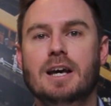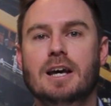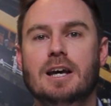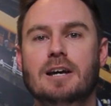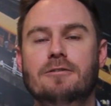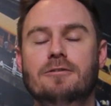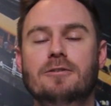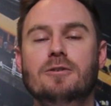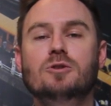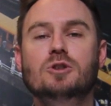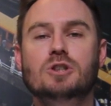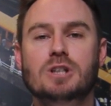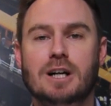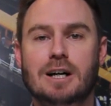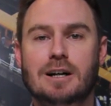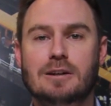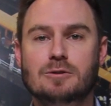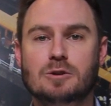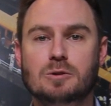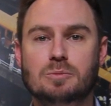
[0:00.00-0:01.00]
If your
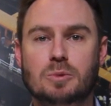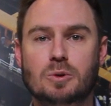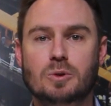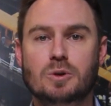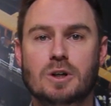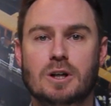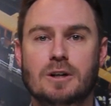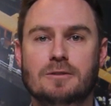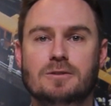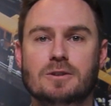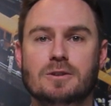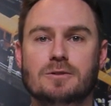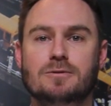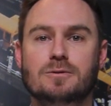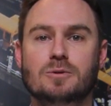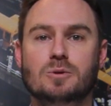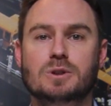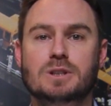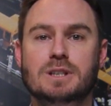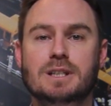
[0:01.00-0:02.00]
child was born after the
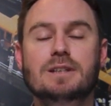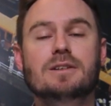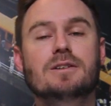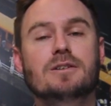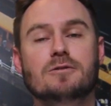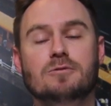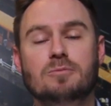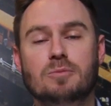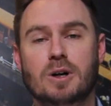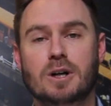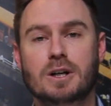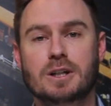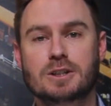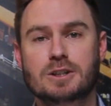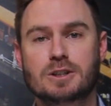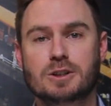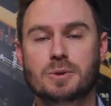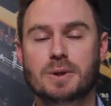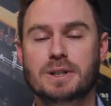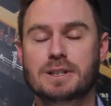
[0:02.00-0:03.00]
14th of
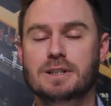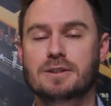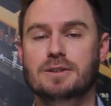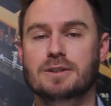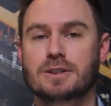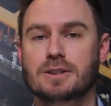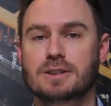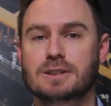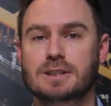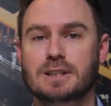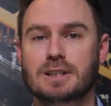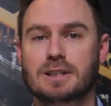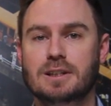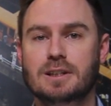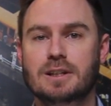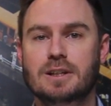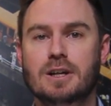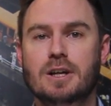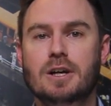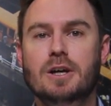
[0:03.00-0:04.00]
March 2013,
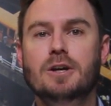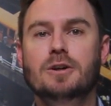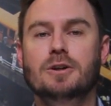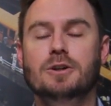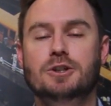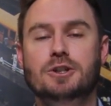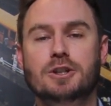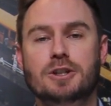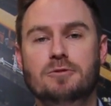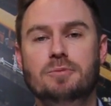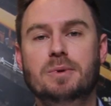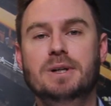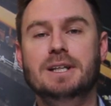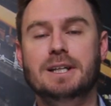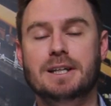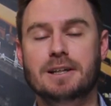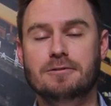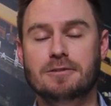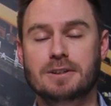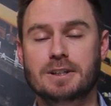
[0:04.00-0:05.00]
you should have been
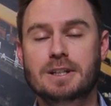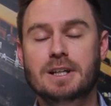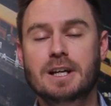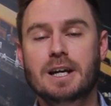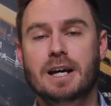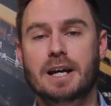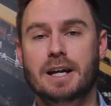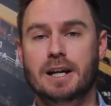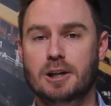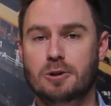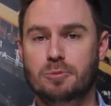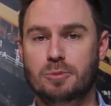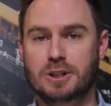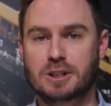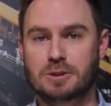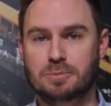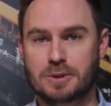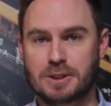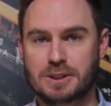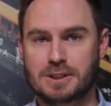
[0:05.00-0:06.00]
given an
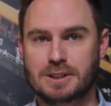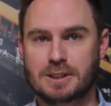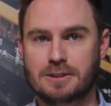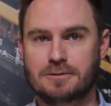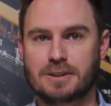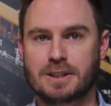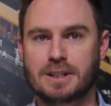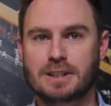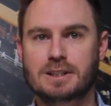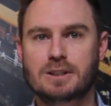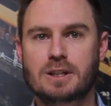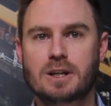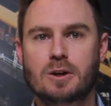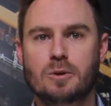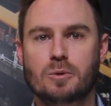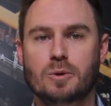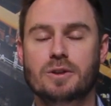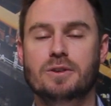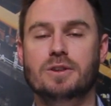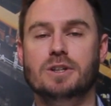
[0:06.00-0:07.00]
unabridged birth certificate
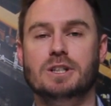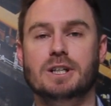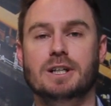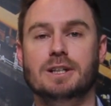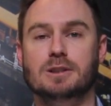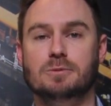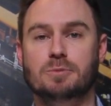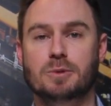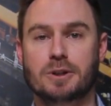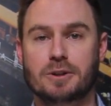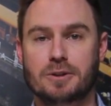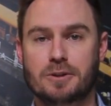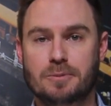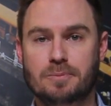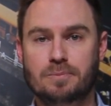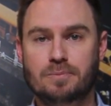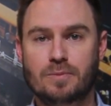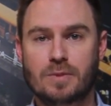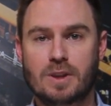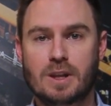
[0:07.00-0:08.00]
with the child's birth.
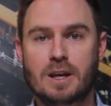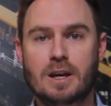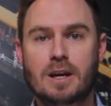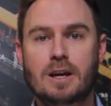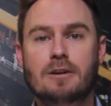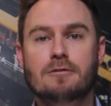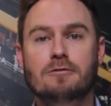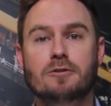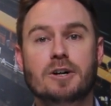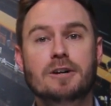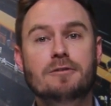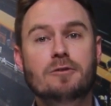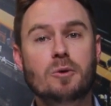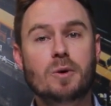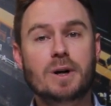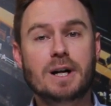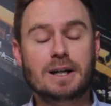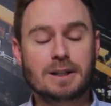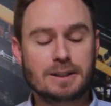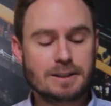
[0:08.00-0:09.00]
For
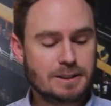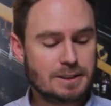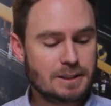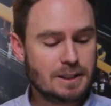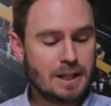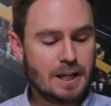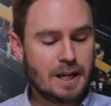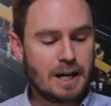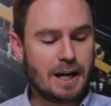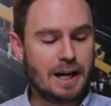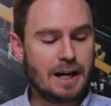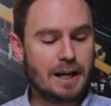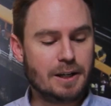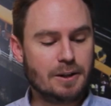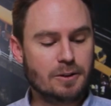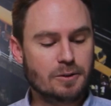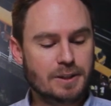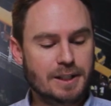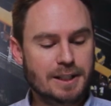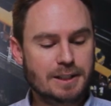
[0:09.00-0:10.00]
everyone else,
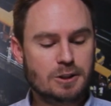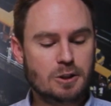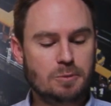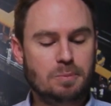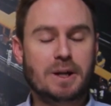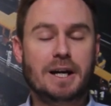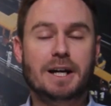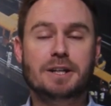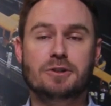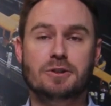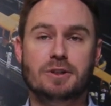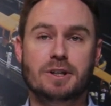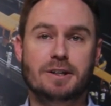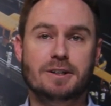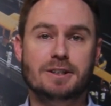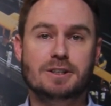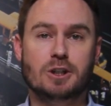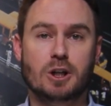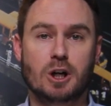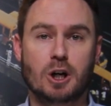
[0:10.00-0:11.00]
you'll need to apply to your
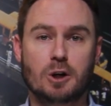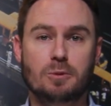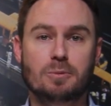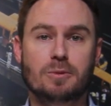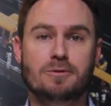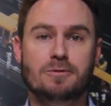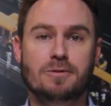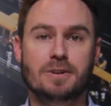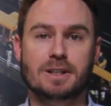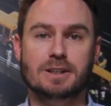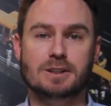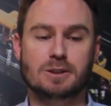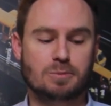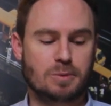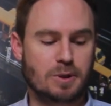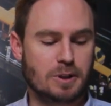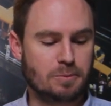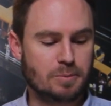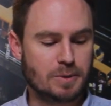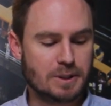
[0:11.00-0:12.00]
nearest Home Affairs
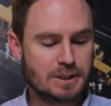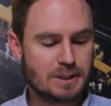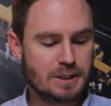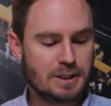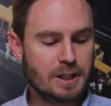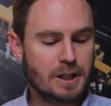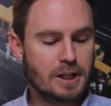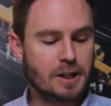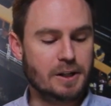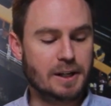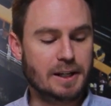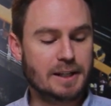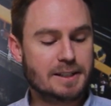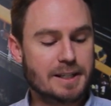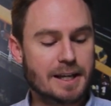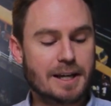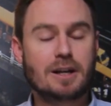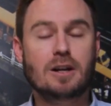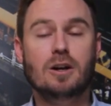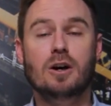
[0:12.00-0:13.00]
department. You need to
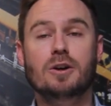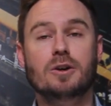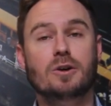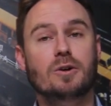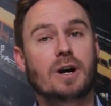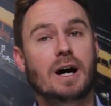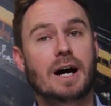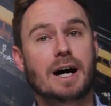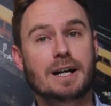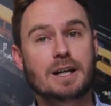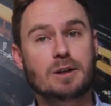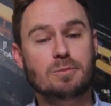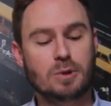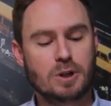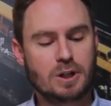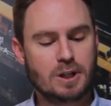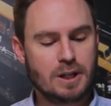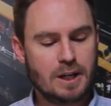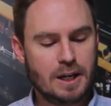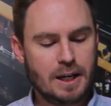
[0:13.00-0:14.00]
take along your ID
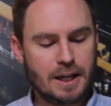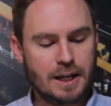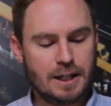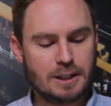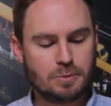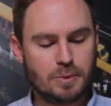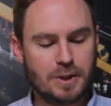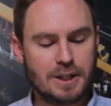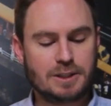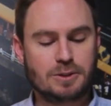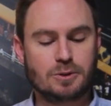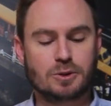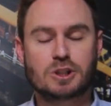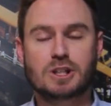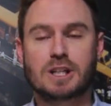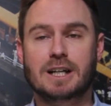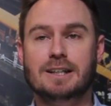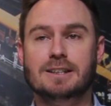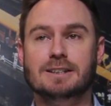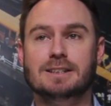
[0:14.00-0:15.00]
book as well as your
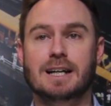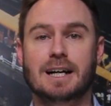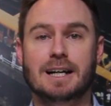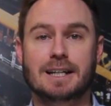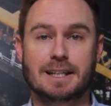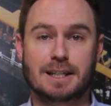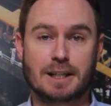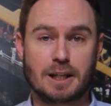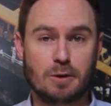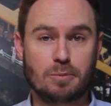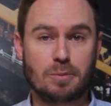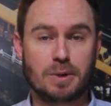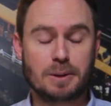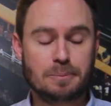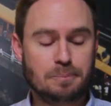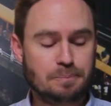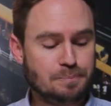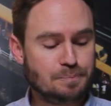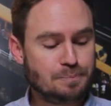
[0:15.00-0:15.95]
child's ID number.